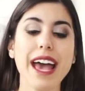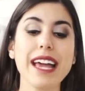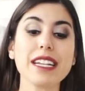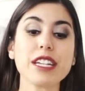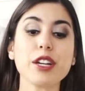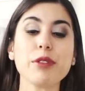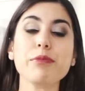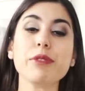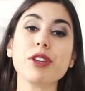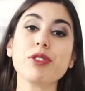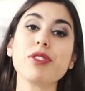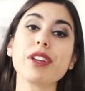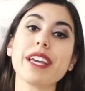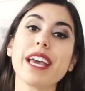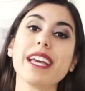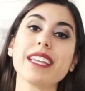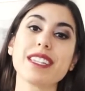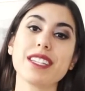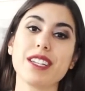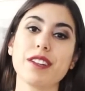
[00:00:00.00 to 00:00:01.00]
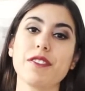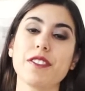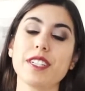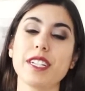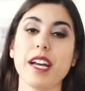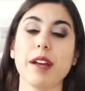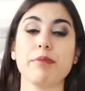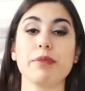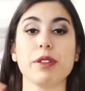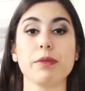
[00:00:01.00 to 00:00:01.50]
and communicate the
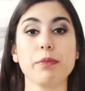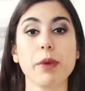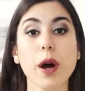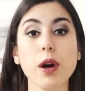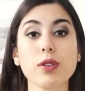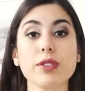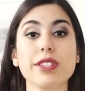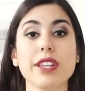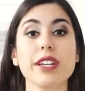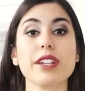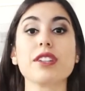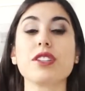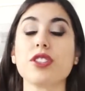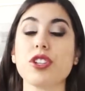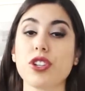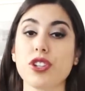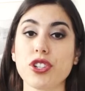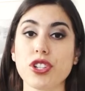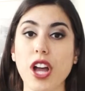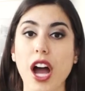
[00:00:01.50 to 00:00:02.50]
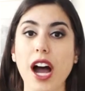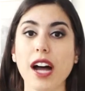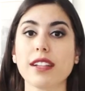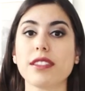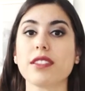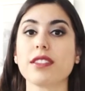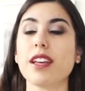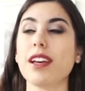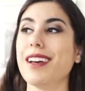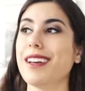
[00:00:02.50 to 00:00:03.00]
different types of poses,
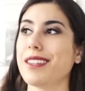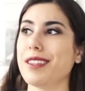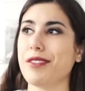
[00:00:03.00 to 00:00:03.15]
shots,